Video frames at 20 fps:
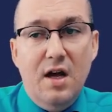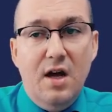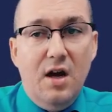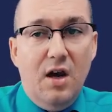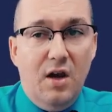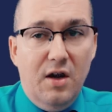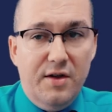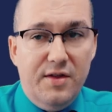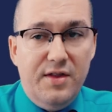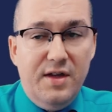
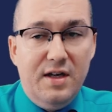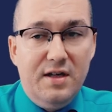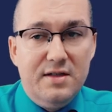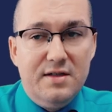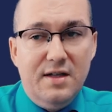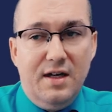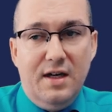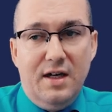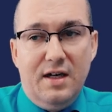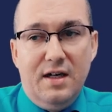are things
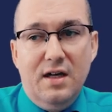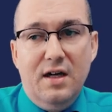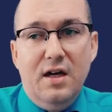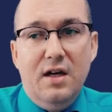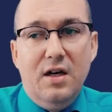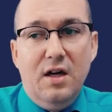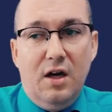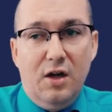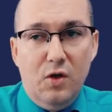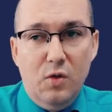like
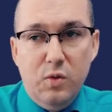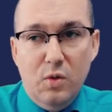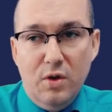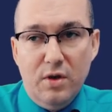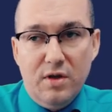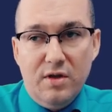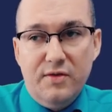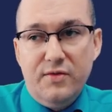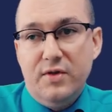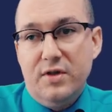a
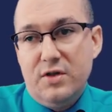quarter for